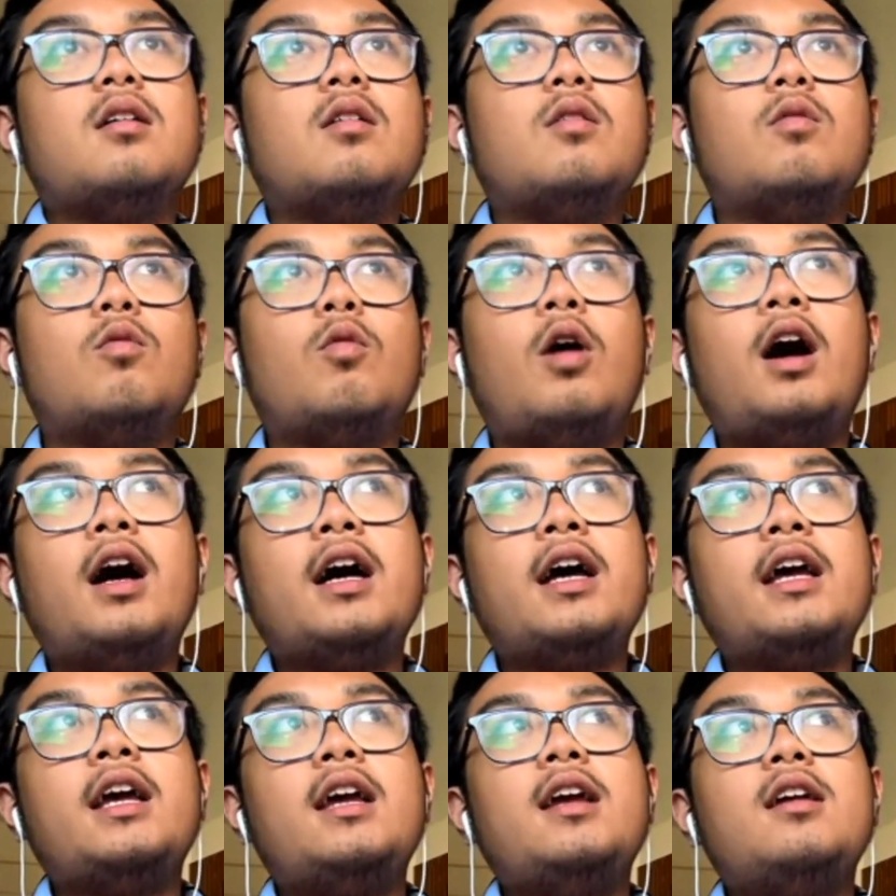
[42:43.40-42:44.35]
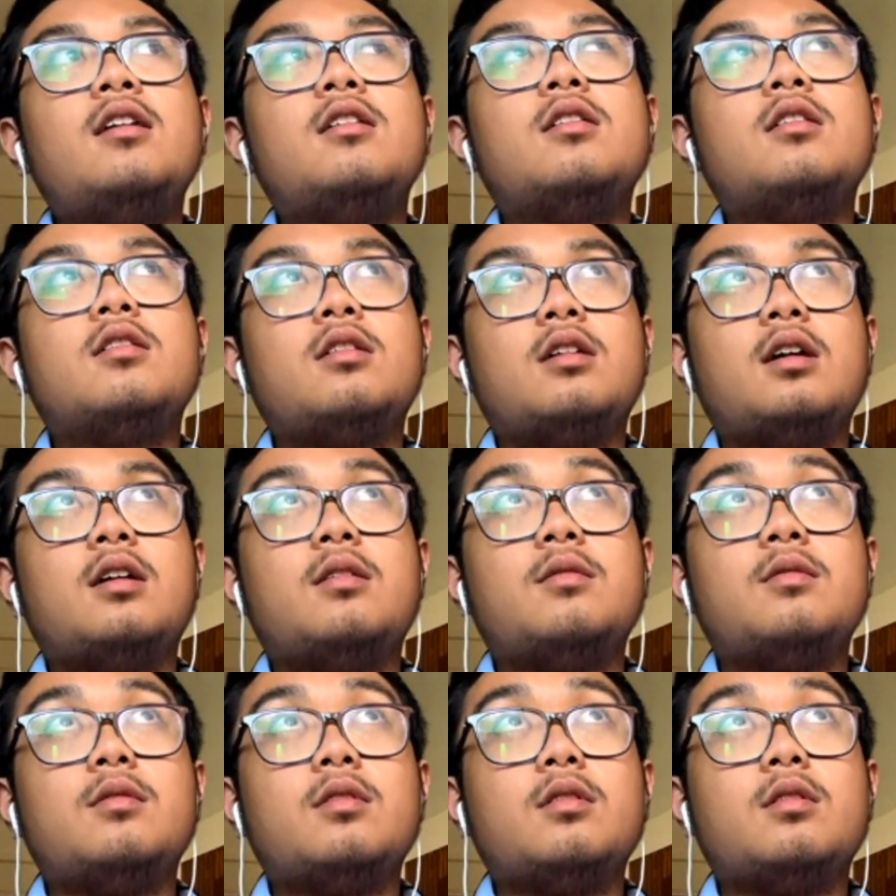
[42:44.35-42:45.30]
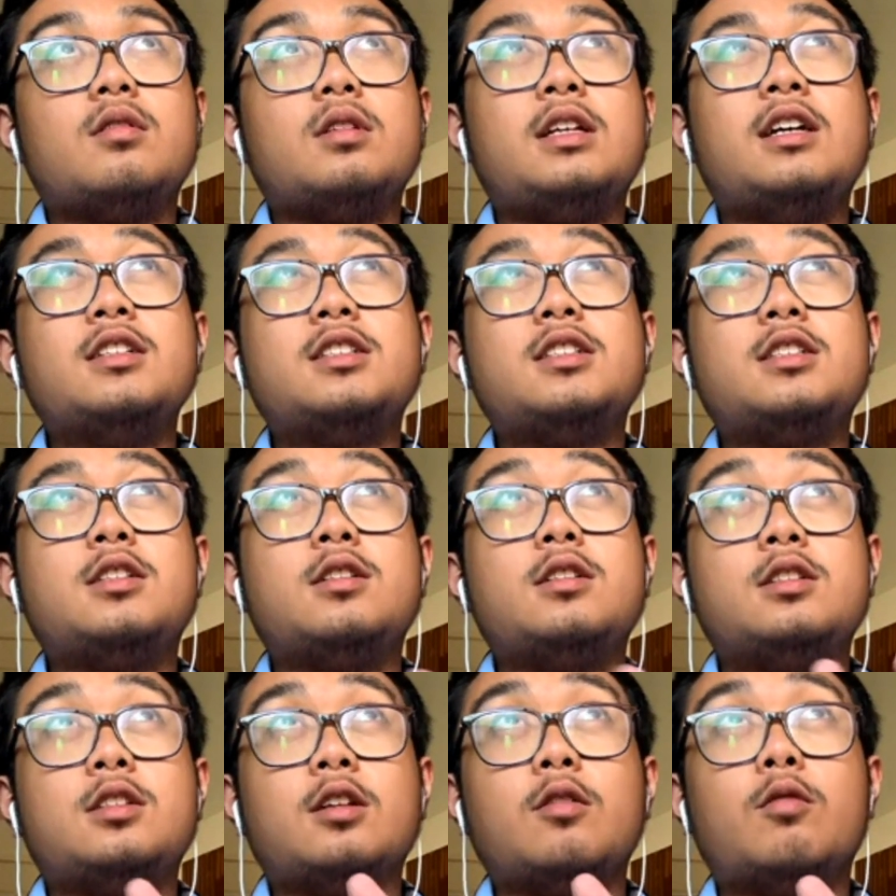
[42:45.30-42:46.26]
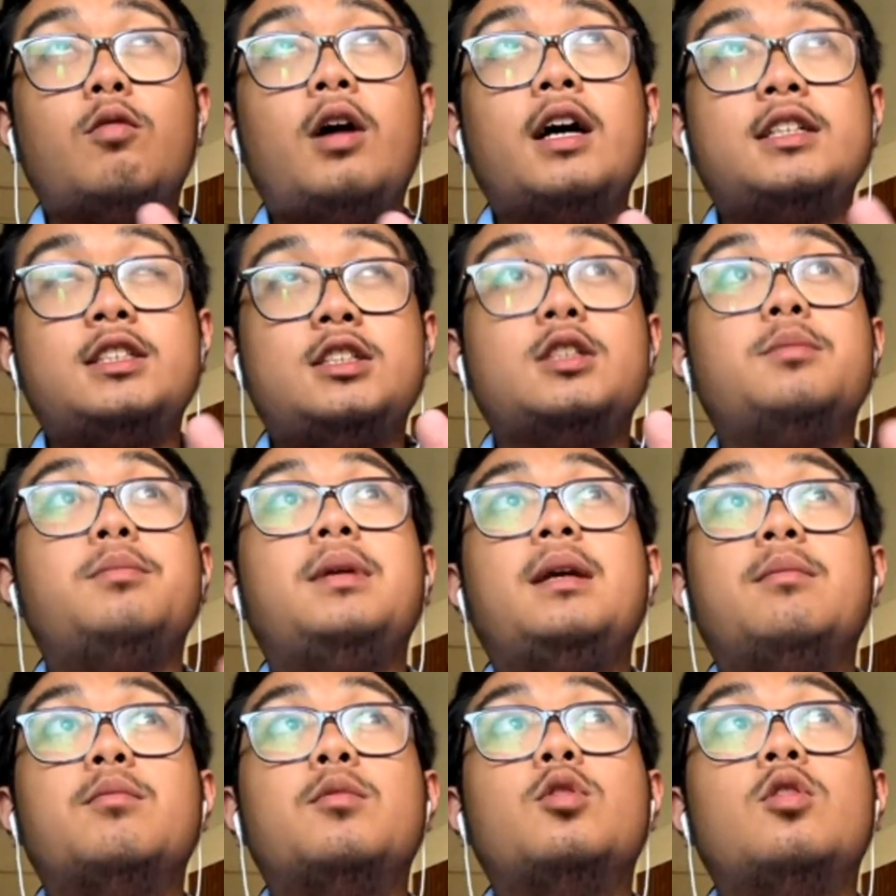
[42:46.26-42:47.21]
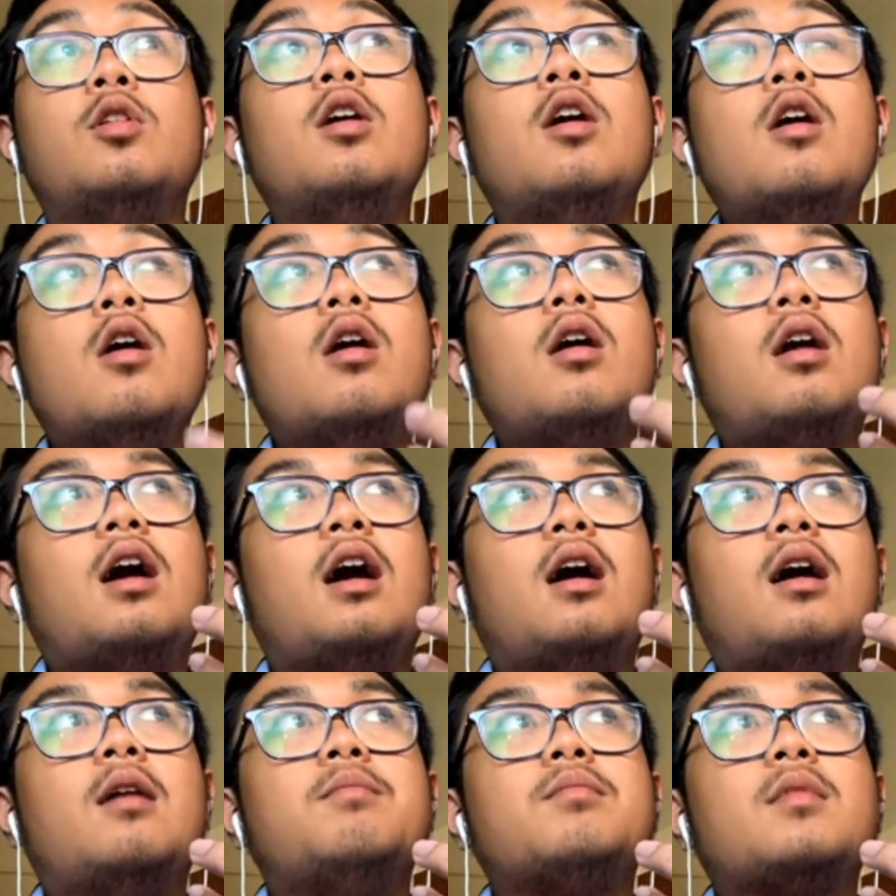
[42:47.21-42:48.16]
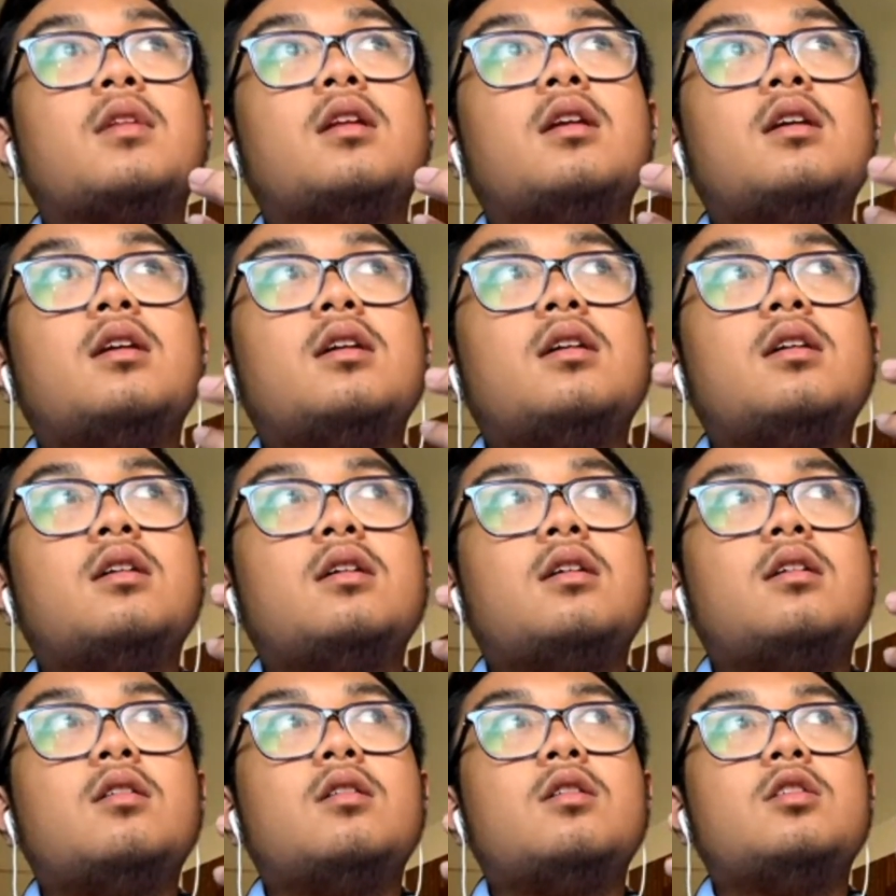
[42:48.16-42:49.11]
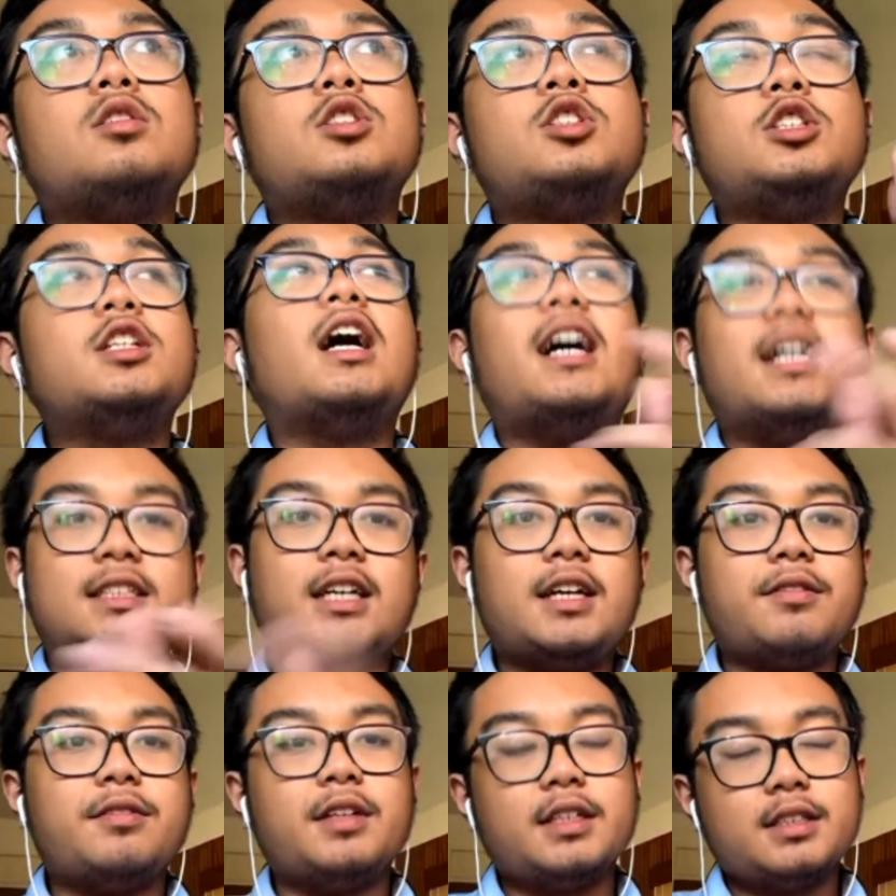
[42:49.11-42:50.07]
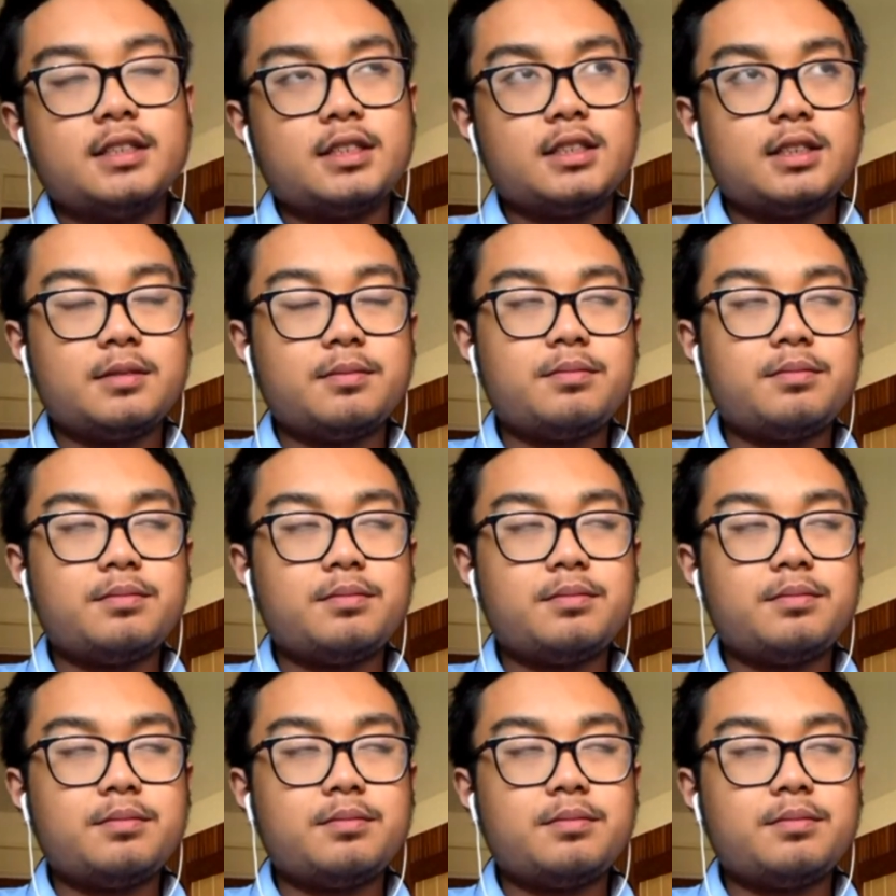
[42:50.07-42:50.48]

why the answer to the why should be more uh, should I die for this?